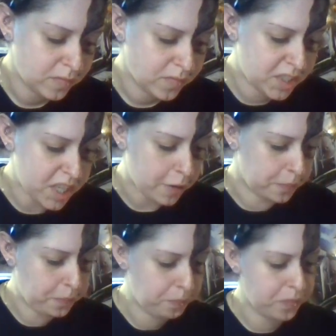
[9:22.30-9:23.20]
So,
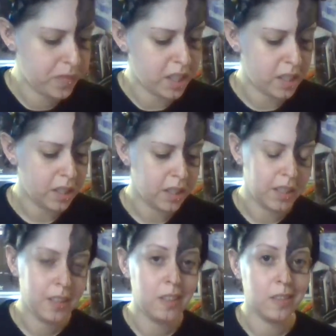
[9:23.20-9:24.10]

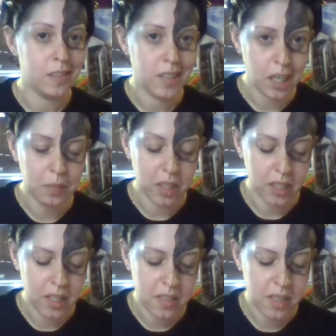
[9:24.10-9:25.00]
on top of all
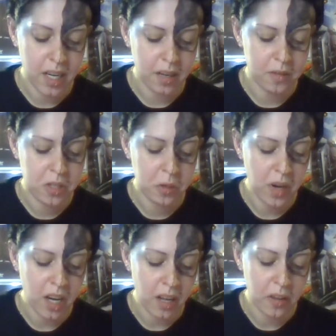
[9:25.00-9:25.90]
this, now 2
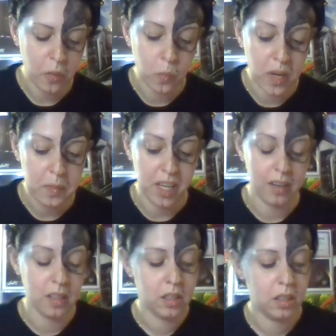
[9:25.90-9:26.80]
other women
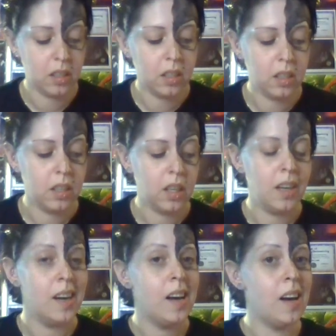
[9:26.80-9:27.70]

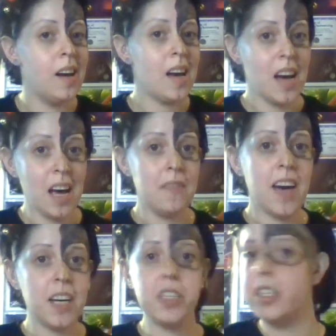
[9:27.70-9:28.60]
have
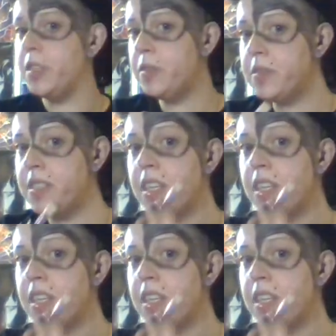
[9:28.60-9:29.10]
actually used the